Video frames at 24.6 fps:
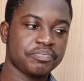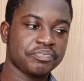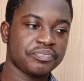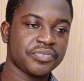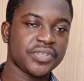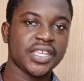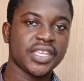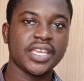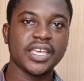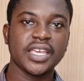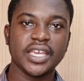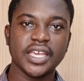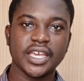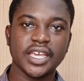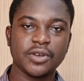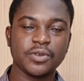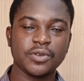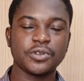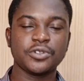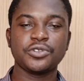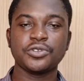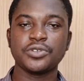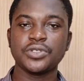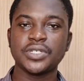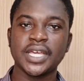It will do
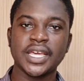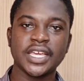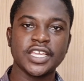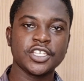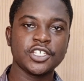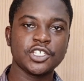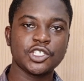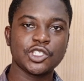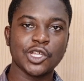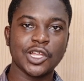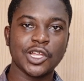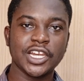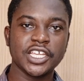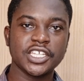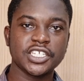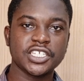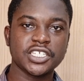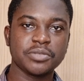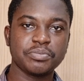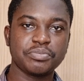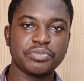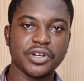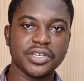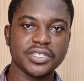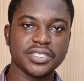the installation
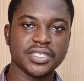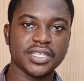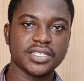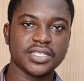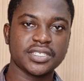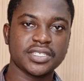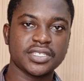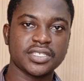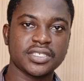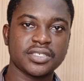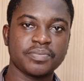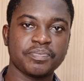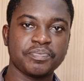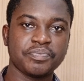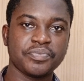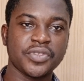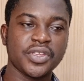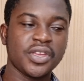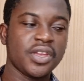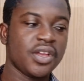process. All